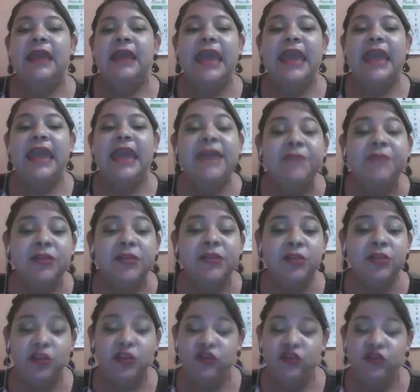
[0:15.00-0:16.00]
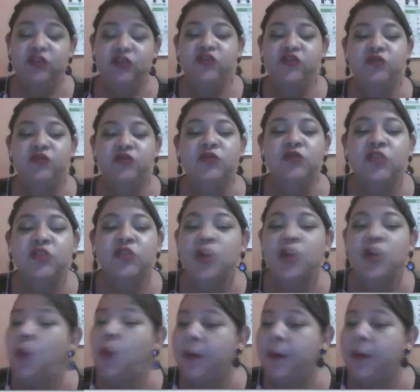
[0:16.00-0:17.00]
every teacher should
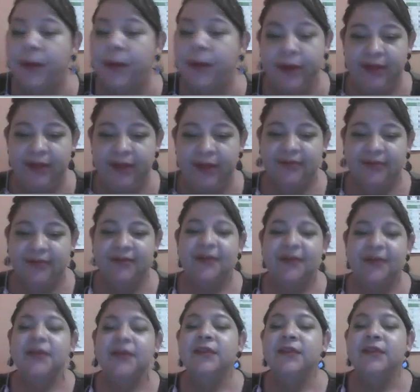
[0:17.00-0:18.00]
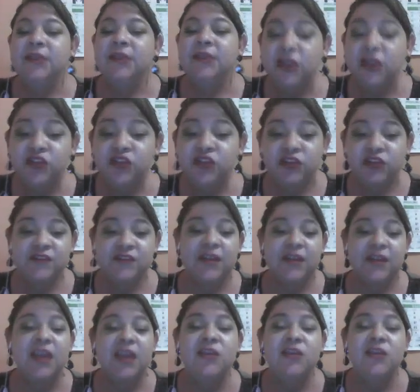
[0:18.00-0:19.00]
know about it. Teachers
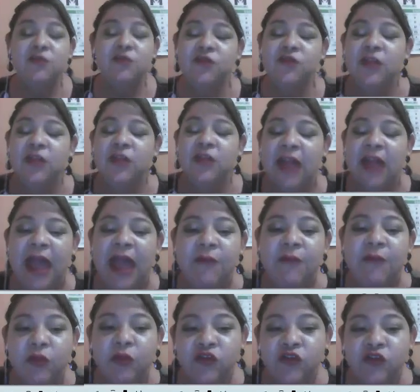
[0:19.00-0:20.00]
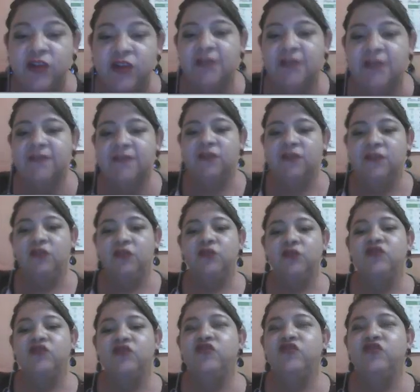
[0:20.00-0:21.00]
can use live worksheets
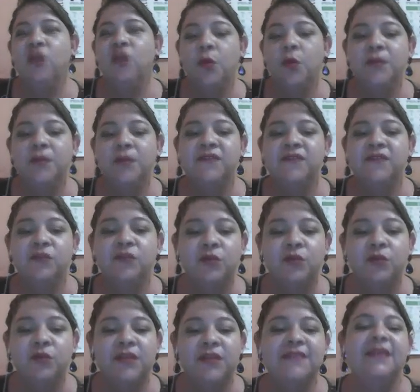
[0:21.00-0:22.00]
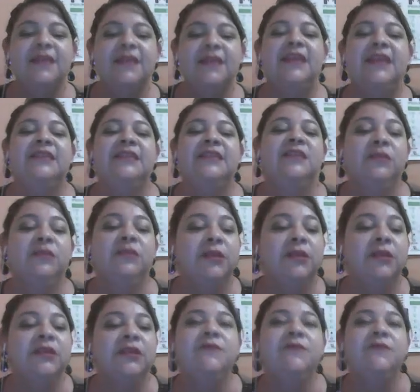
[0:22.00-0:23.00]
to show the students
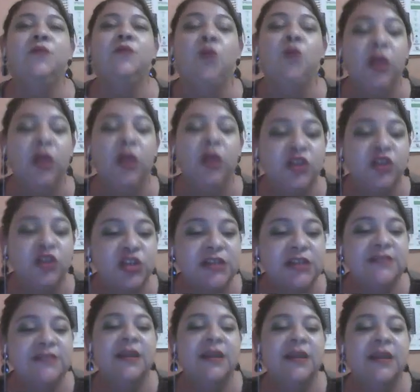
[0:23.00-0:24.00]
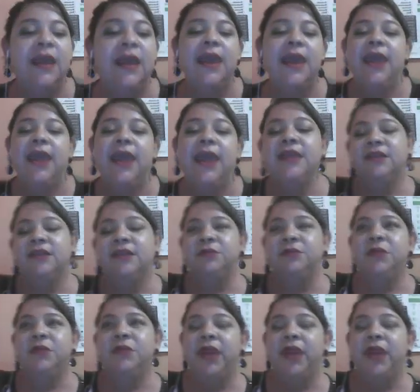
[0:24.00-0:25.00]
interactive worksheets and
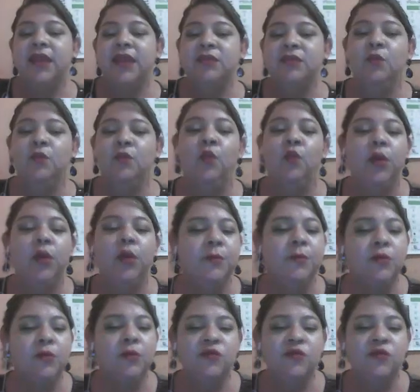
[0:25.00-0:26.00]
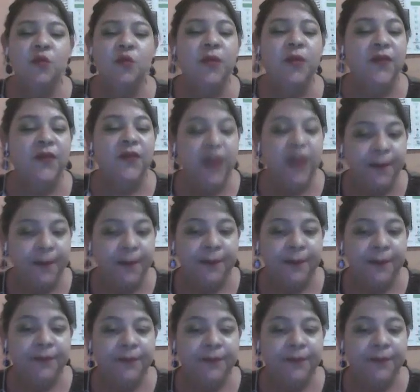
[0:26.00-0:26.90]
create workbooks with them.